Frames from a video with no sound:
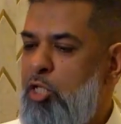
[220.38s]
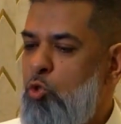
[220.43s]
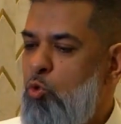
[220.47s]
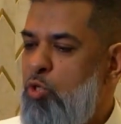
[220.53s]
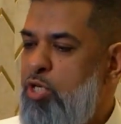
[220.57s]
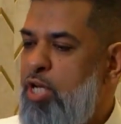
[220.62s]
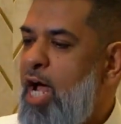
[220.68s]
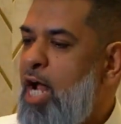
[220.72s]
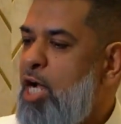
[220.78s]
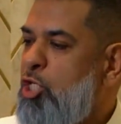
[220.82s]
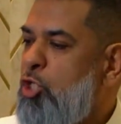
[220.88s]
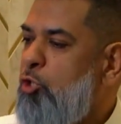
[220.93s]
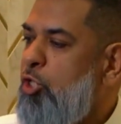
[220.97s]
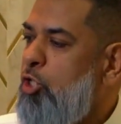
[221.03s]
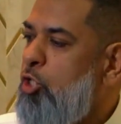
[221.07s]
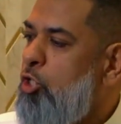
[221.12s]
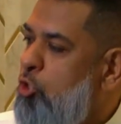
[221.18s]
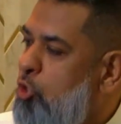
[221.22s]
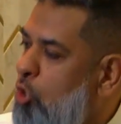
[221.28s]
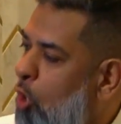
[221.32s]
you
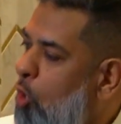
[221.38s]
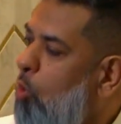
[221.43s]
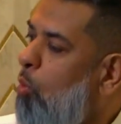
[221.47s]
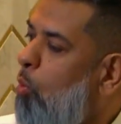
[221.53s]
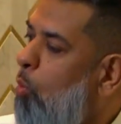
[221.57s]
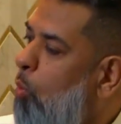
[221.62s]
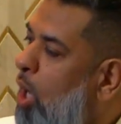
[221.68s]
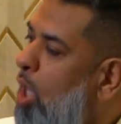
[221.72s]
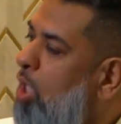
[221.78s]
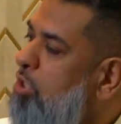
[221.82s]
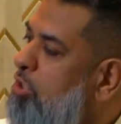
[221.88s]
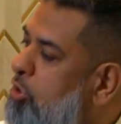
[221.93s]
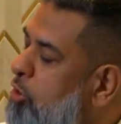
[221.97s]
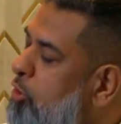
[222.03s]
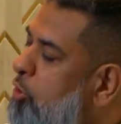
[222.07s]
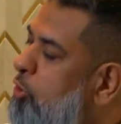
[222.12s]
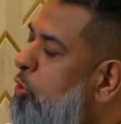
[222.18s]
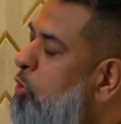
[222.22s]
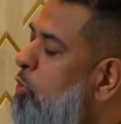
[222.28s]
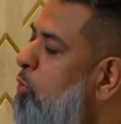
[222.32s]
naturally don't want to
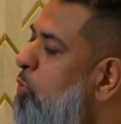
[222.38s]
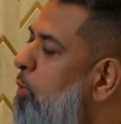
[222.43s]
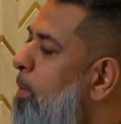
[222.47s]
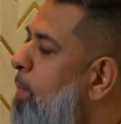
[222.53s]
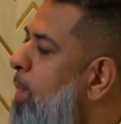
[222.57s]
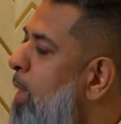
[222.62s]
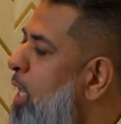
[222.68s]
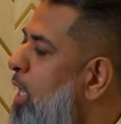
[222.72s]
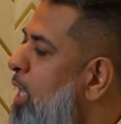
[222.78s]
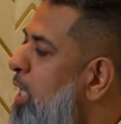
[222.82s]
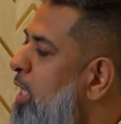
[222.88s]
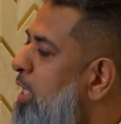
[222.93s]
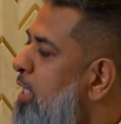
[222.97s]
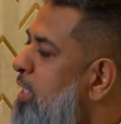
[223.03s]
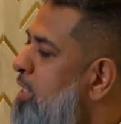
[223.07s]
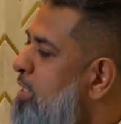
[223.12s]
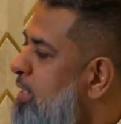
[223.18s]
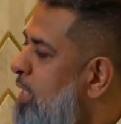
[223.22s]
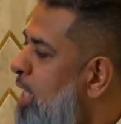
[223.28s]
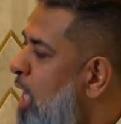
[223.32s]
do,
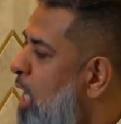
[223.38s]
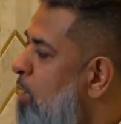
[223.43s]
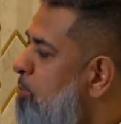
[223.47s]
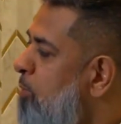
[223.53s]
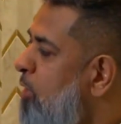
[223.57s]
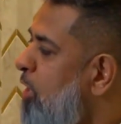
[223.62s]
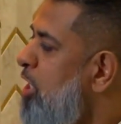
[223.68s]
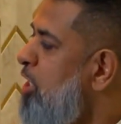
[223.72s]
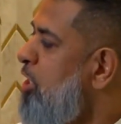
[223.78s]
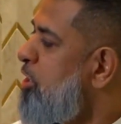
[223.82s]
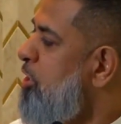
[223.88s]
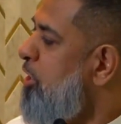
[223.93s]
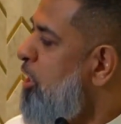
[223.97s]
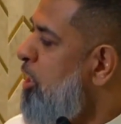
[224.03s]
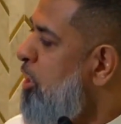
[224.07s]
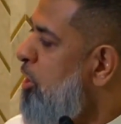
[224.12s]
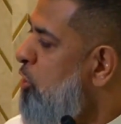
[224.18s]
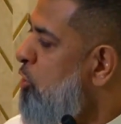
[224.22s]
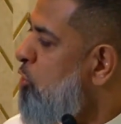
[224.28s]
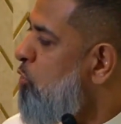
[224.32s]
Islam
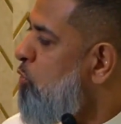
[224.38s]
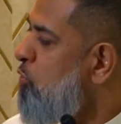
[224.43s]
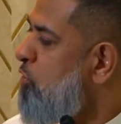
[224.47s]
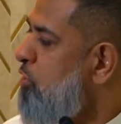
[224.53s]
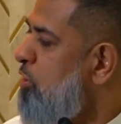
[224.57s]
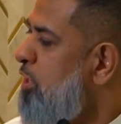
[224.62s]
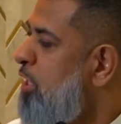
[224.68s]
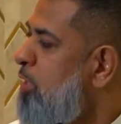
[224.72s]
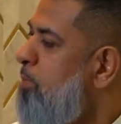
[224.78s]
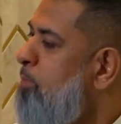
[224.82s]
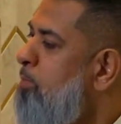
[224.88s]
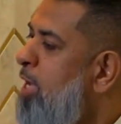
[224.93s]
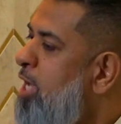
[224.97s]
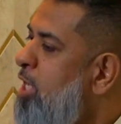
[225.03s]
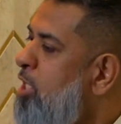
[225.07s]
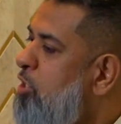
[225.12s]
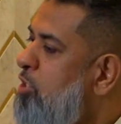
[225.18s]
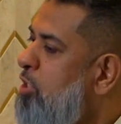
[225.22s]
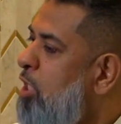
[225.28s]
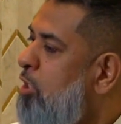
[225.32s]
continuously
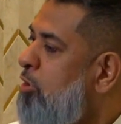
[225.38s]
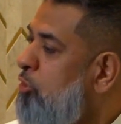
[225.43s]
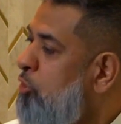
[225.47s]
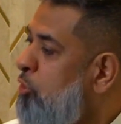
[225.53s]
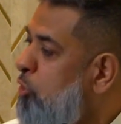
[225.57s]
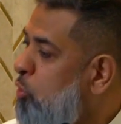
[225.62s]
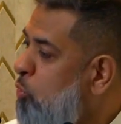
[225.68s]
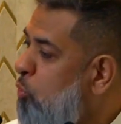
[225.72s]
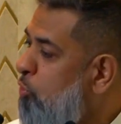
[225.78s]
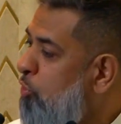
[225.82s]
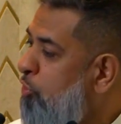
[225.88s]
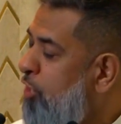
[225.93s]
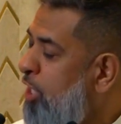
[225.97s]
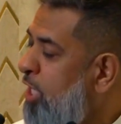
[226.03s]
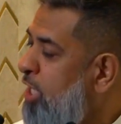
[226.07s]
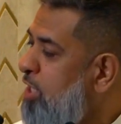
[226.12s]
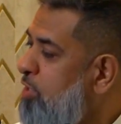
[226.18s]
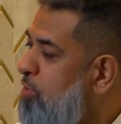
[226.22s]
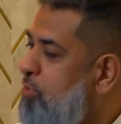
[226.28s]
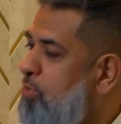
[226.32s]
makes us do
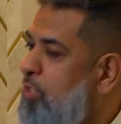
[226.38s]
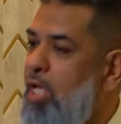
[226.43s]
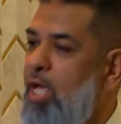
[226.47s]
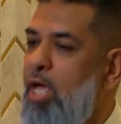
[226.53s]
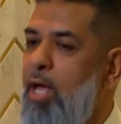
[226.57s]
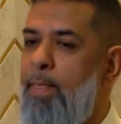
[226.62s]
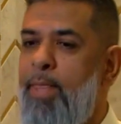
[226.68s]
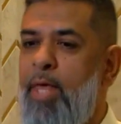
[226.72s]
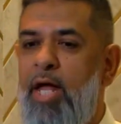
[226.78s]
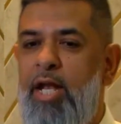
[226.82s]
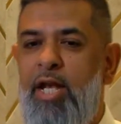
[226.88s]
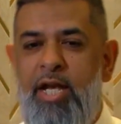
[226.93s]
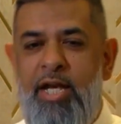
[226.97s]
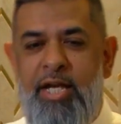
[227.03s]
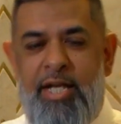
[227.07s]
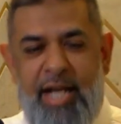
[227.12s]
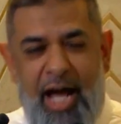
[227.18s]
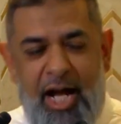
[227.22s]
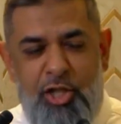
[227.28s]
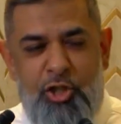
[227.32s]
things that
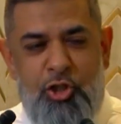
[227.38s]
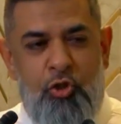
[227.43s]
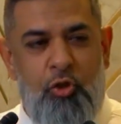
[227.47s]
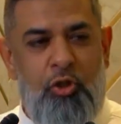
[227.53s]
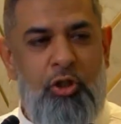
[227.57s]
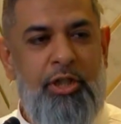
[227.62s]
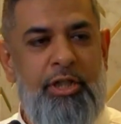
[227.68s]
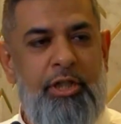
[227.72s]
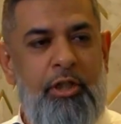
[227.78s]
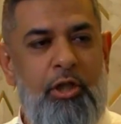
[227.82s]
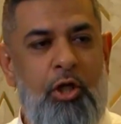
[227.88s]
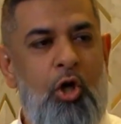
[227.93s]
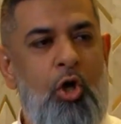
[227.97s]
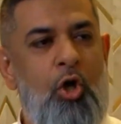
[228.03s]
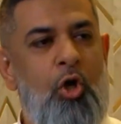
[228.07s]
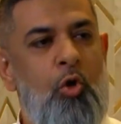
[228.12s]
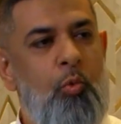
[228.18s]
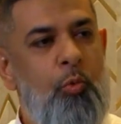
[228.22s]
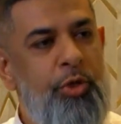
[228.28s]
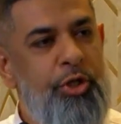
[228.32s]
naturally
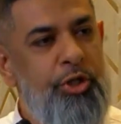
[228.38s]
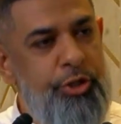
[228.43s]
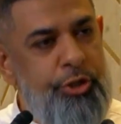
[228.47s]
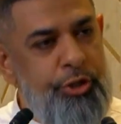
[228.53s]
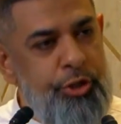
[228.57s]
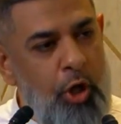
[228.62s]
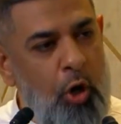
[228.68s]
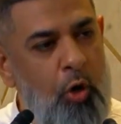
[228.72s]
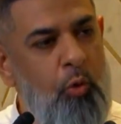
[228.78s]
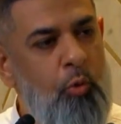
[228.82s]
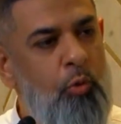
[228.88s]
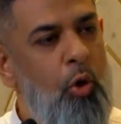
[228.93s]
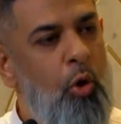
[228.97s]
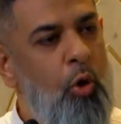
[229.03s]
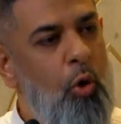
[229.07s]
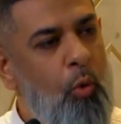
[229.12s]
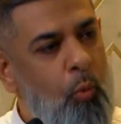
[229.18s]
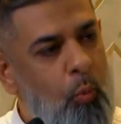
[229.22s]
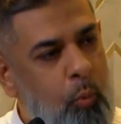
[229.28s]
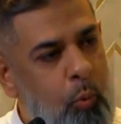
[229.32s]
we don't
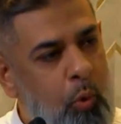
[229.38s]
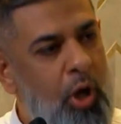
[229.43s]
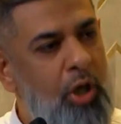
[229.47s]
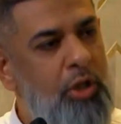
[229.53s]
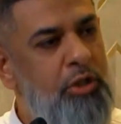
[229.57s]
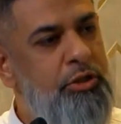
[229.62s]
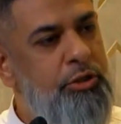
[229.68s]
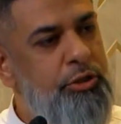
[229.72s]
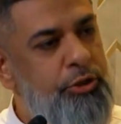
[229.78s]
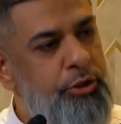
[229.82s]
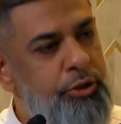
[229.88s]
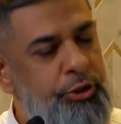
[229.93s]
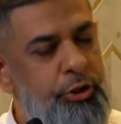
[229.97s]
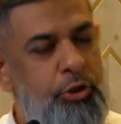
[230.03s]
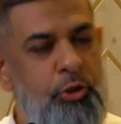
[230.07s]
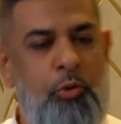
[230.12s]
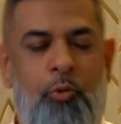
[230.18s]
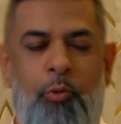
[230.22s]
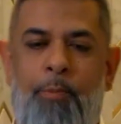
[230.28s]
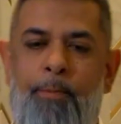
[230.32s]
want to
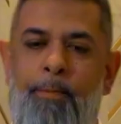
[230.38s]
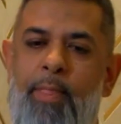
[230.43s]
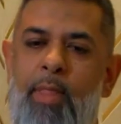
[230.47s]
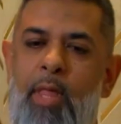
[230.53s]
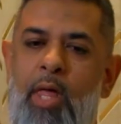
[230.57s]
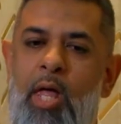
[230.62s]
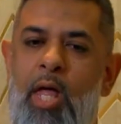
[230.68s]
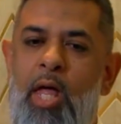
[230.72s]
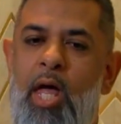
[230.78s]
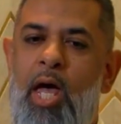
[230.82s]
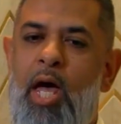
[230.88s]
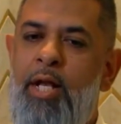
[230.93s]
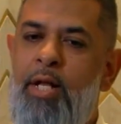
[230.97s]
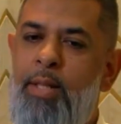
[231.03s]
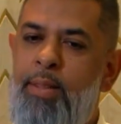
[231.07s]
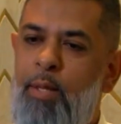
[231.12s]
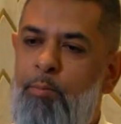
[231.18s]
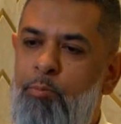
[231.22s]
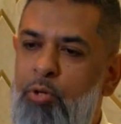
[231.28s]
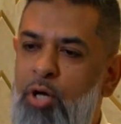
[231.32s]
do. And
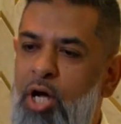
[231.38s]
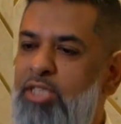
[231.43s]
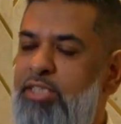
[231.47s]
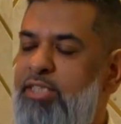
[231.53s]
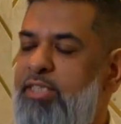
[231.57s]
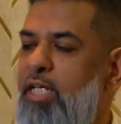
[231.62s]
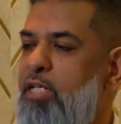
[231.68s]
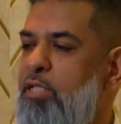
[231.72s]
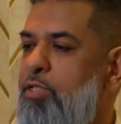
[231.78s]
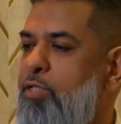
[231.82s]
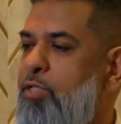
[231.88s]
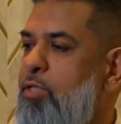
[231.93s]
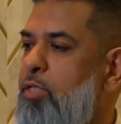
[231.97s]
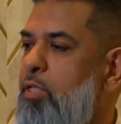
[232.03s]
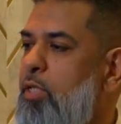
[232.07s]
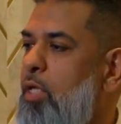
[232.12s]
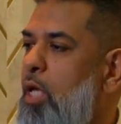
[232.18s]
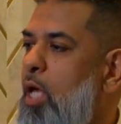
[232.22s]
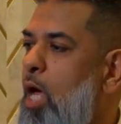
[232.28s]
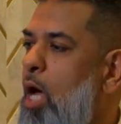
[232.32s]
in the process,
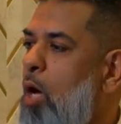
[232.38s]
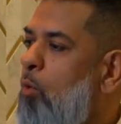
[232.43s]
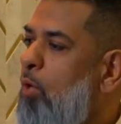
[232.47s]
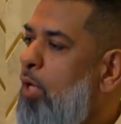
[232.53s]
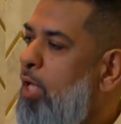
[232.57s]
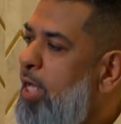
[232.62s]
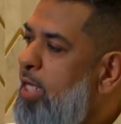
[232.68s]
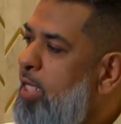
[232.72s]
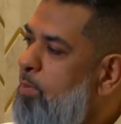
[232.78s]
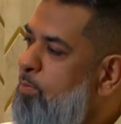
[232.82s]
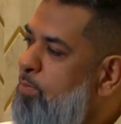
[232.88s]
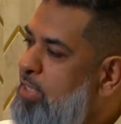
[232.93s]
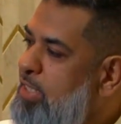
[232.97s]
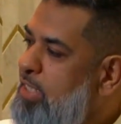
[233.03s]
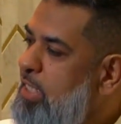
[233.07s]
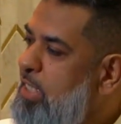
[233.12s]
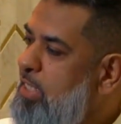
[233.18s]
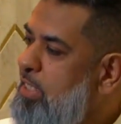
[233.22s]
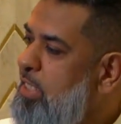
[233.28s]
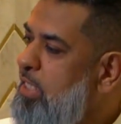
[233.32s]
our
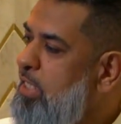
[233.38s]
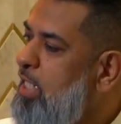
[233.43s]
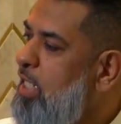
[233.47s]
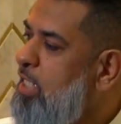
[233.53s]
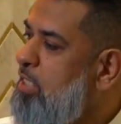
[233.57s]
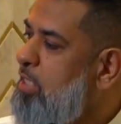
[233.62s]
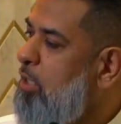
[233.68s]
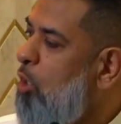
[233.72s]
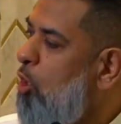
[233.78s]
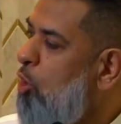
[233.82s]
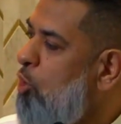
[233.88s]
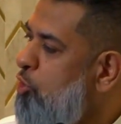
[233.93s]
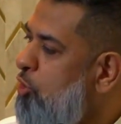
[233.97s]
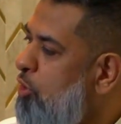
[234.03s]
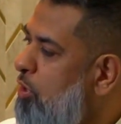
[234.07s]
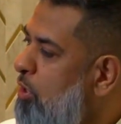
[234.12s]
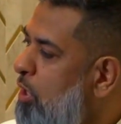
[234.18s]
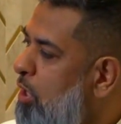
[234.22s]
AMCC gets larger